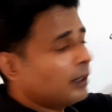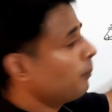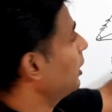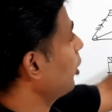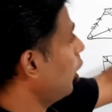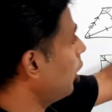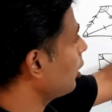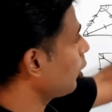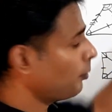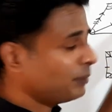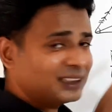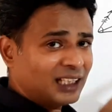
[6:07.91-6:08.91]
But all
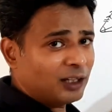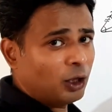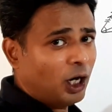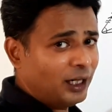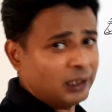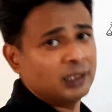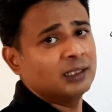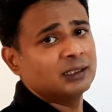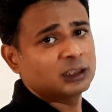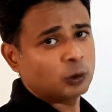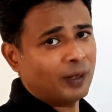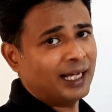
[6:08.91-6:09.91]
rhombus are not
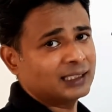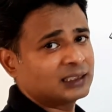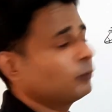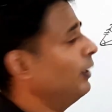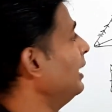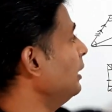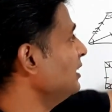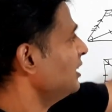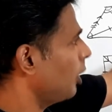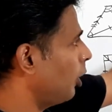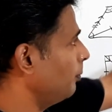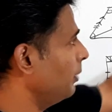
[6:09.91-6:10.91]
squares. When does a
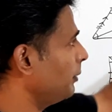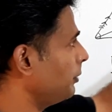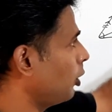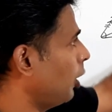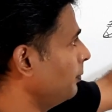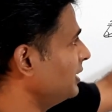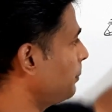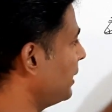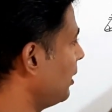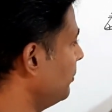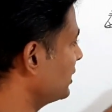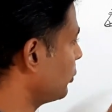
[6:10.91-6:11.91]
rhombus
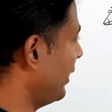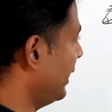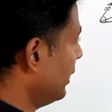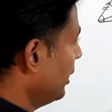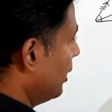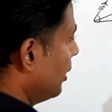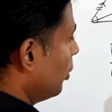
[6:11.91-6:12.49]
become a square?